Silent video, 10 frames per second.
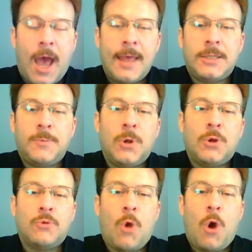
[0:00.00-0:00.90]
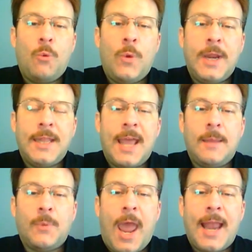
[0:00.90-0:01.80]
guy that's been on a roll, winning day
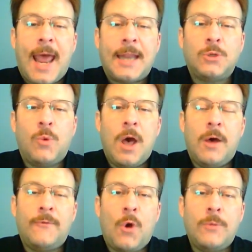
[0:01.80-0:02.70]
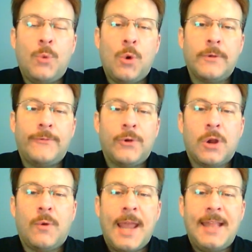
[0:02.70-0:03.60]
number 8 out of 12 on board
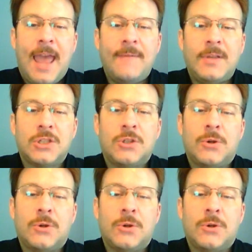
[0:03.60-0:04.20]
for Craig Davis,